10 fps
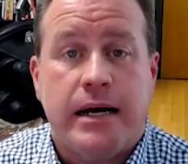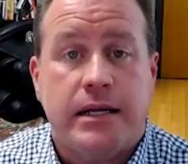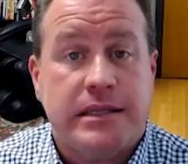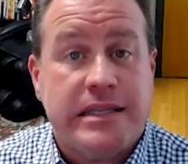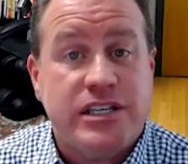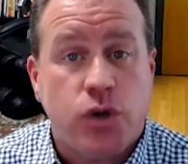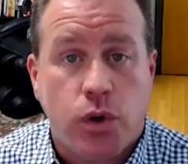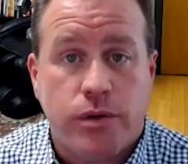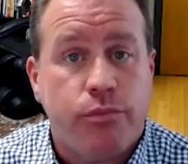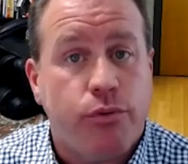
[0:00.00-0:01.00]
Leasehold
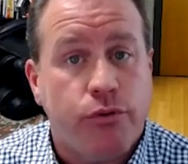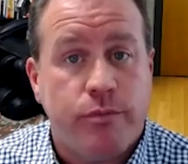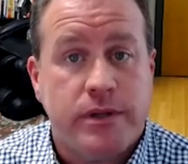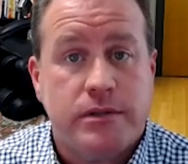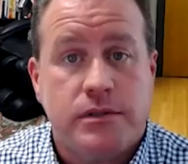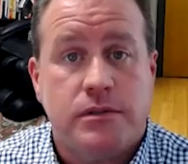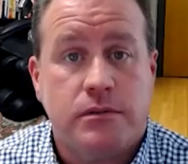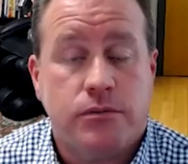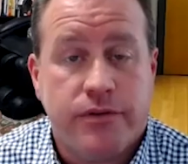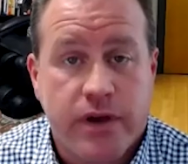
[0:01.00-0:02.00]
improvements or
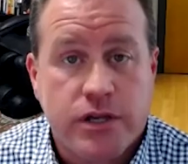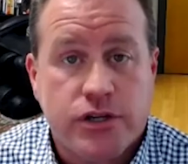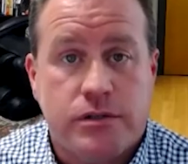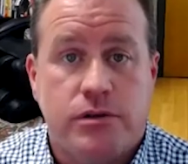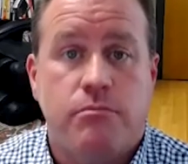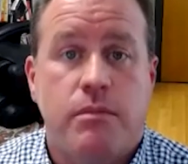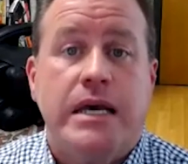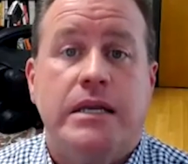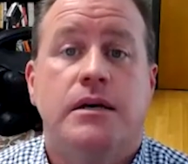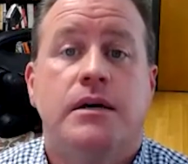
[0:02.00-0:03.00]
renovations are
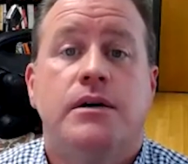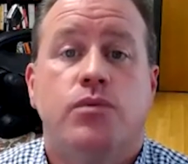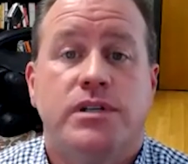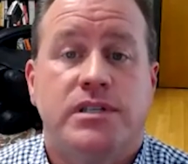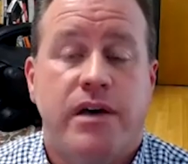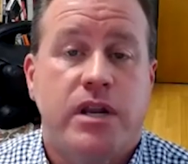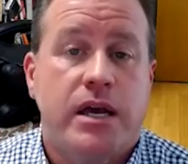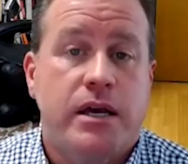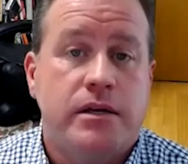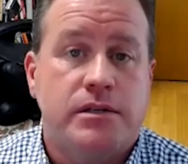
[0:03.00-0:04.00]
made with
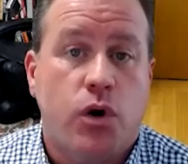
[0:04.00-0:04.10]
7As.